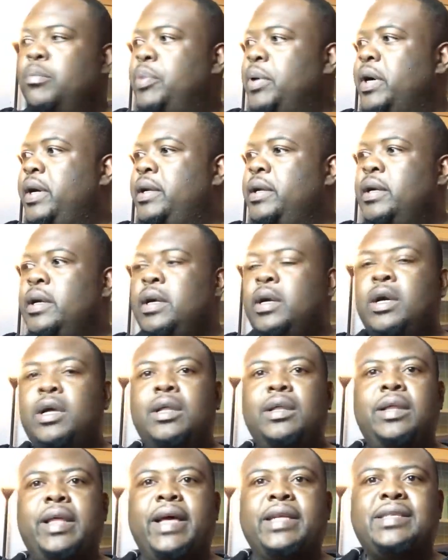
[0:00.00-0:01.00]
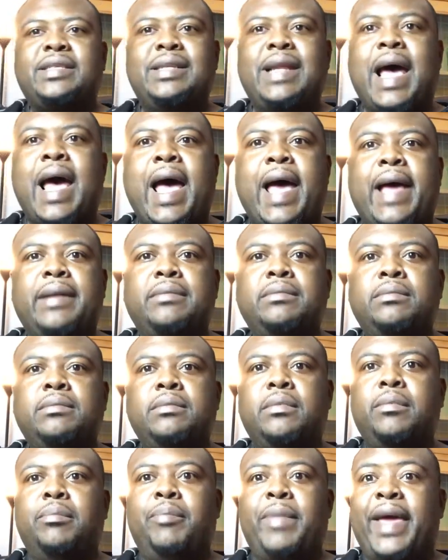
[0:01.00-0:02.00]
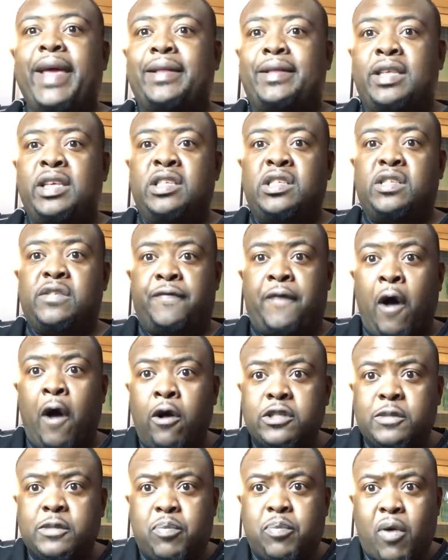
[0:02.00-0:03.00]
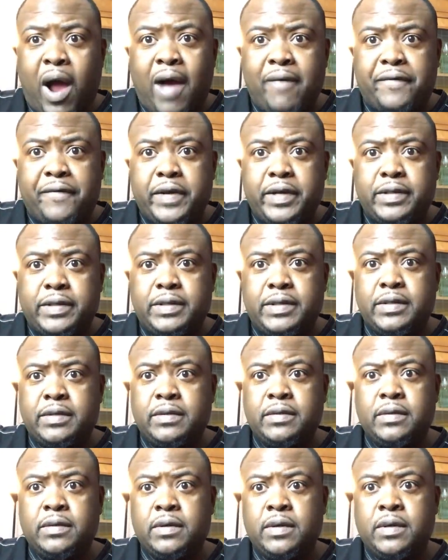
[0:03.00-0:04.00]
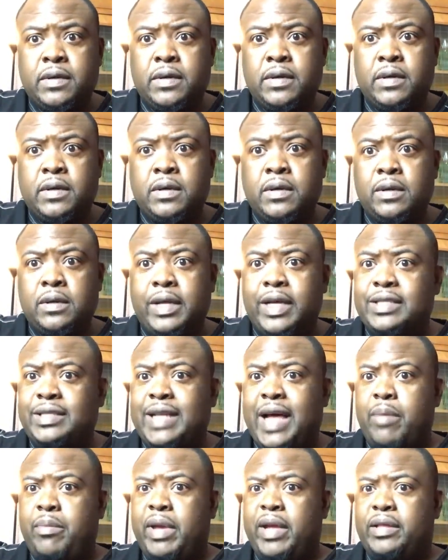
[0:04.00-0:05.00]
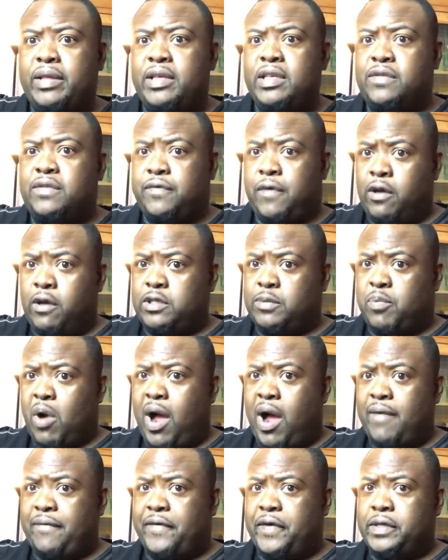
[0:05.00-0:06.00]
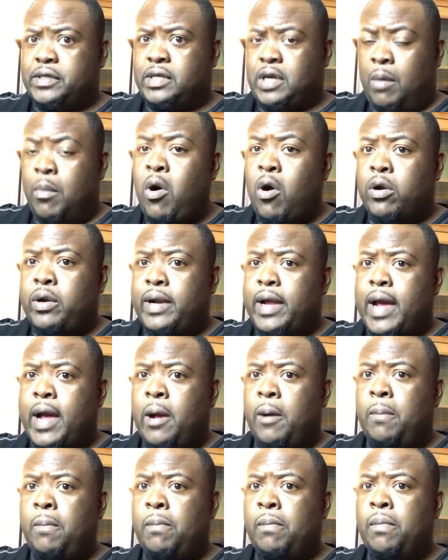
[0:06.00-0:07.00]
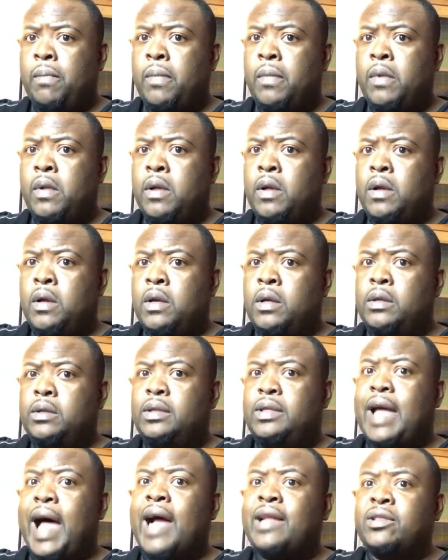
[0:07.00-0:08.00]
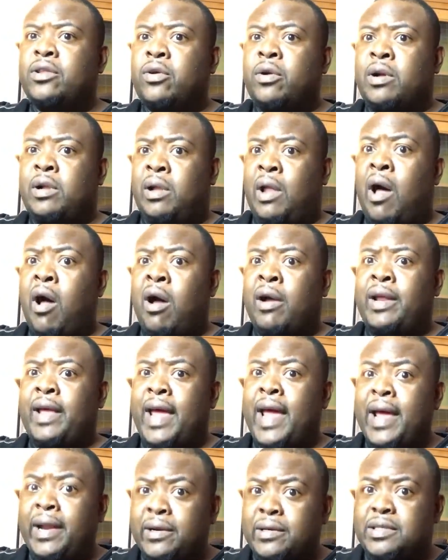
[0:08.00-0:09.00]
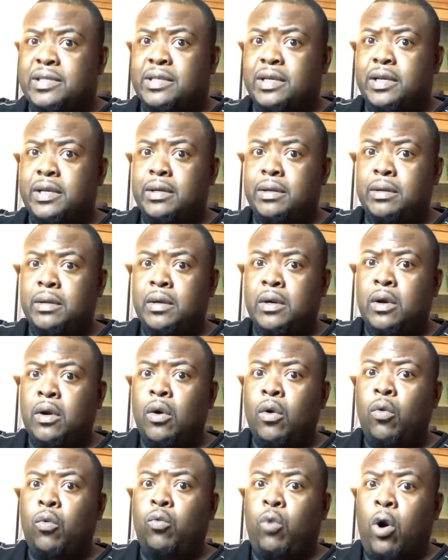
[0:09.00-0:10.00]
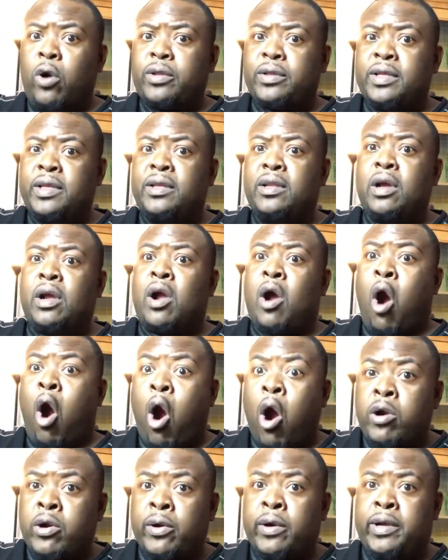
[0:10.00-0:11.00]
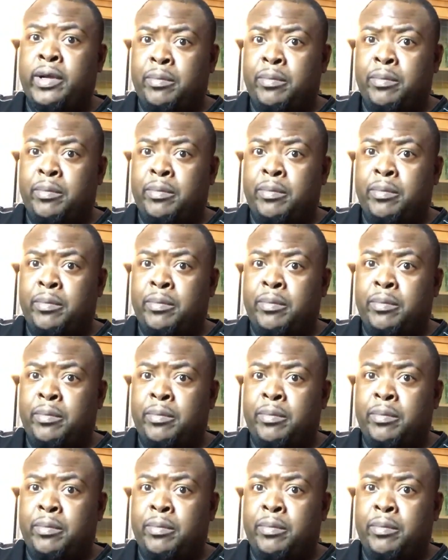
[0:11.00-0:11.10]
but let's not make these false prophets Let's not make these false prophets. Come on now. Dr. Claude Anderson worked in the Carter